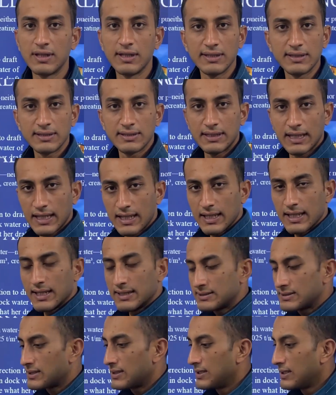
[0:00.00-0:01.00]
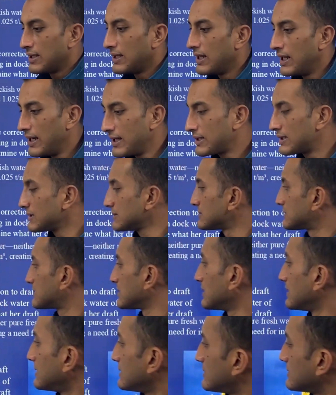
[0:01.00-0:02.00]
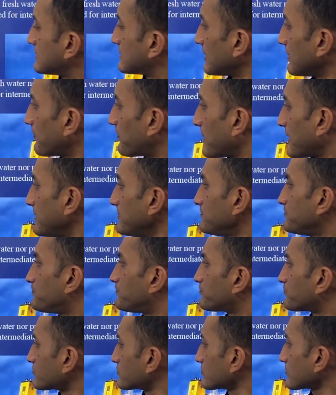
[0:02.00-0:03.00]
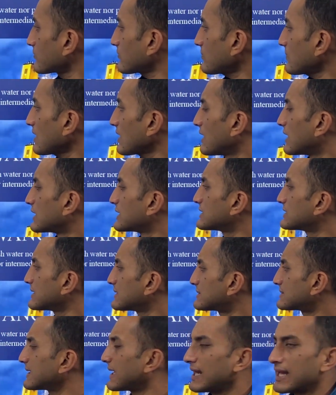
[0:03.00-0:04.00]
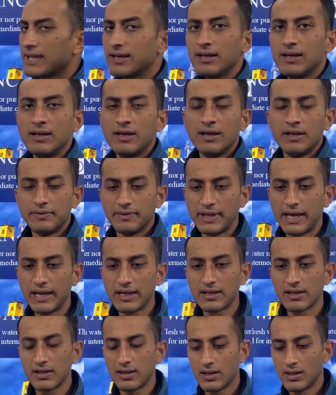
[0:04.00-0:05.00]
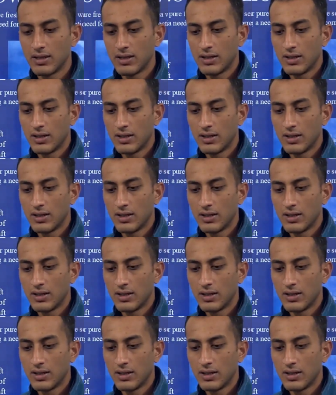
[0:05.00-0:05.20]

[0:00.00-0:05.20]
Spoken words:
this thing is, it is simple. It is just telling that